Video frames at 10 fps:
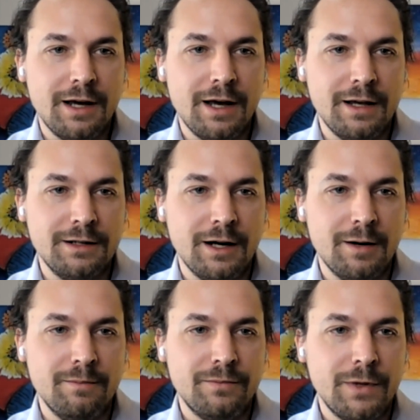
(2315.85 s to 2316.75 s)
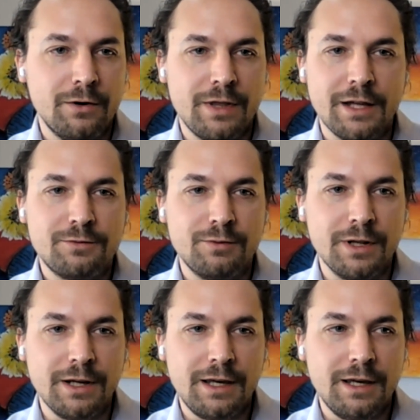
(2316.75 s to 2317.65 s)
And, that's
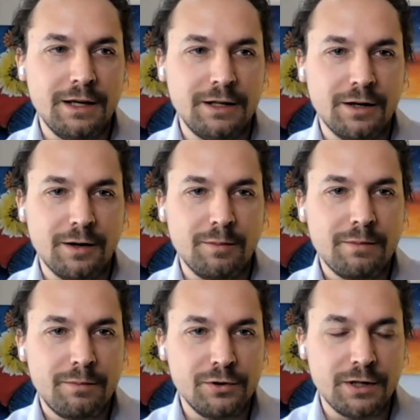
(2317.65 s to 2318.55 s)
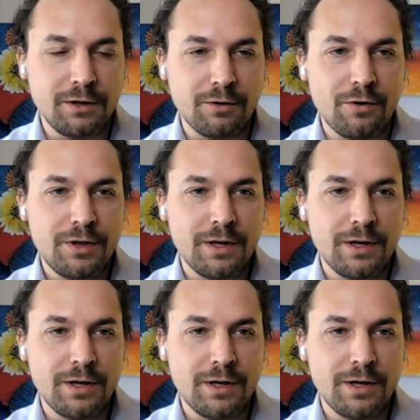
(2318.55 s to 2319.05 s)
really key to boosting growth.